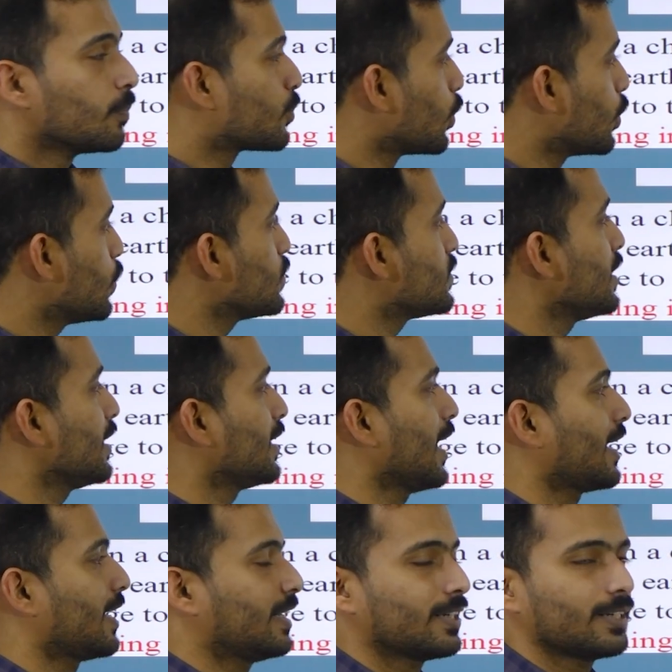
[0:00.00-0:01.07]
producing
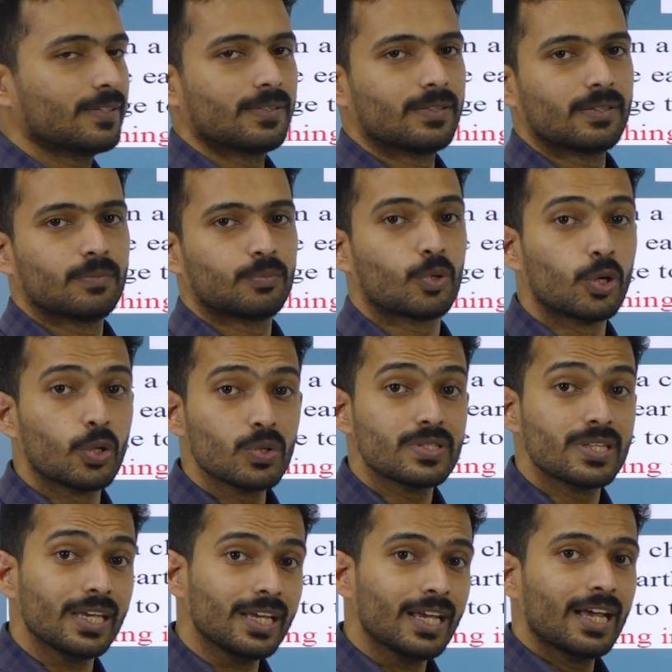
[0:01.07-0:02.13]

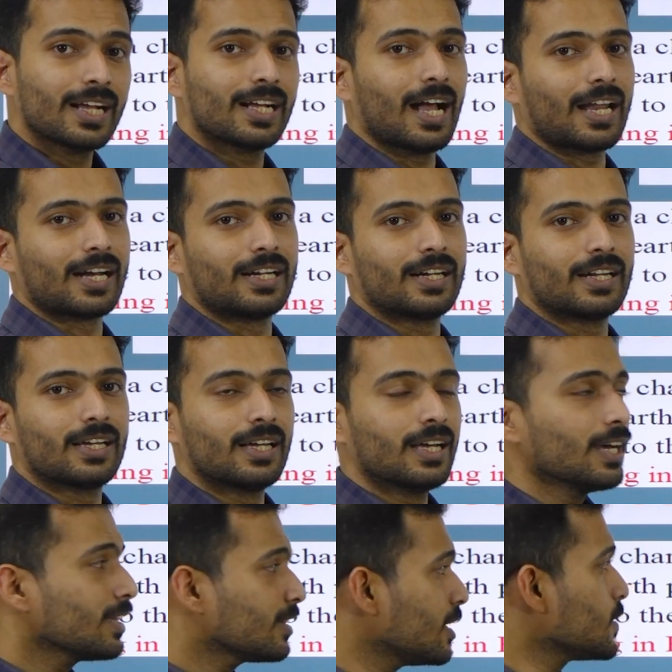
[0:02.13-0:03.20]
current.
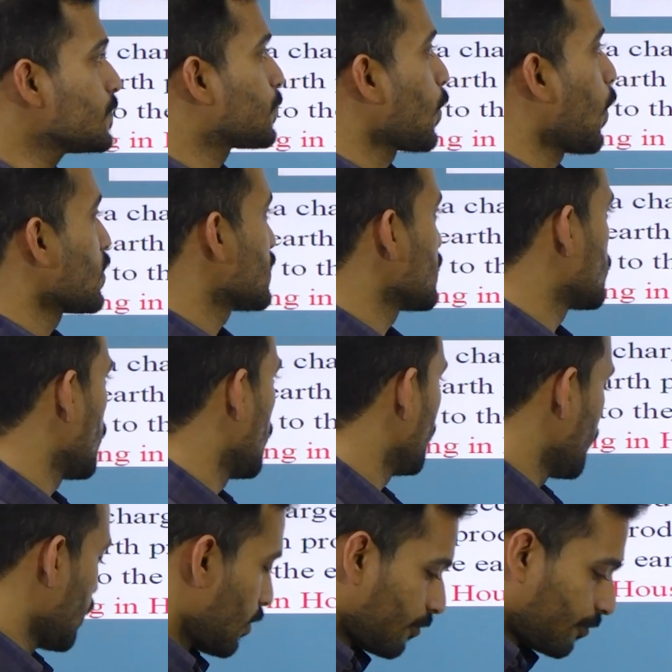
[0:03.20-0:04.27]
This process
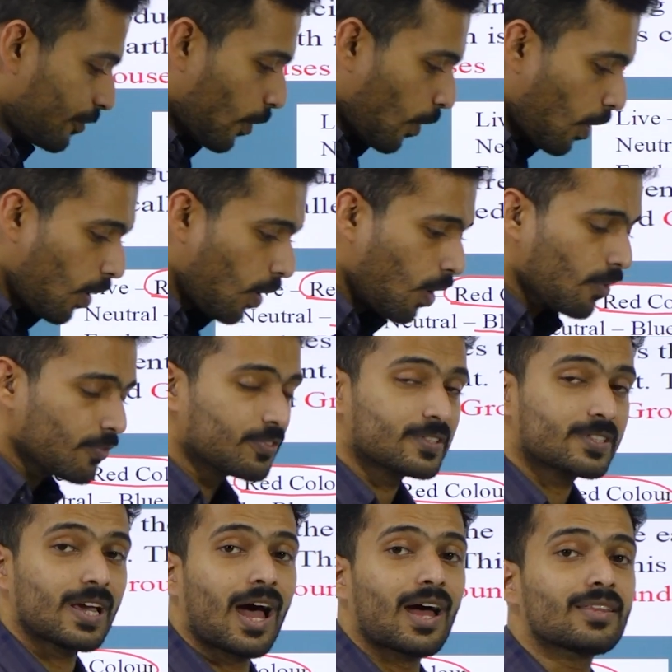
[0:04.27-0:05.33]
of flow of
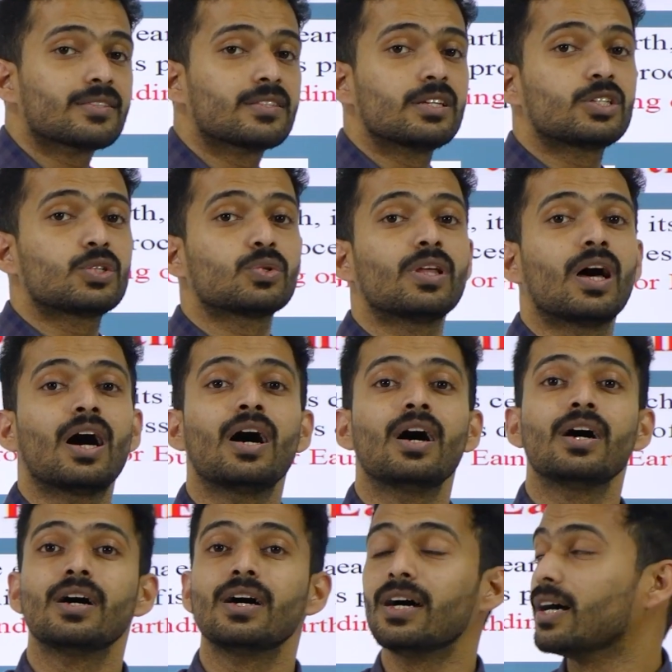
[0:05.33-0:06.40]
charge to the
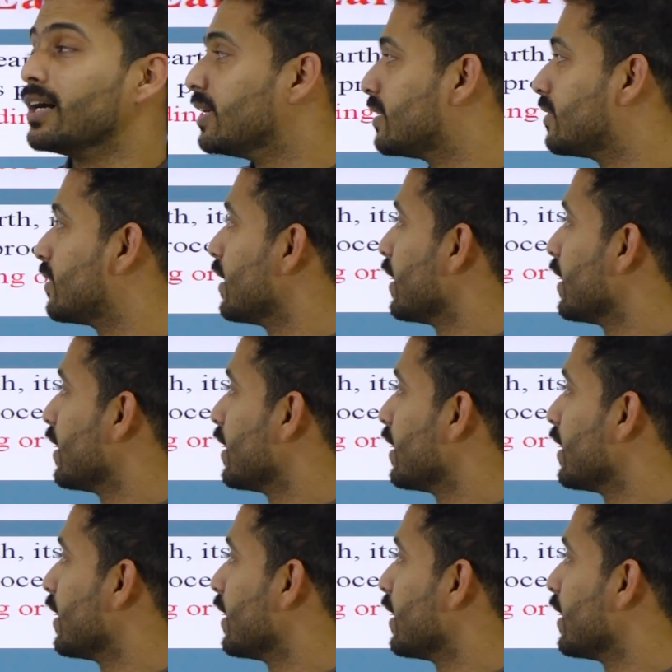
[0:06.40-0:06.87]
earth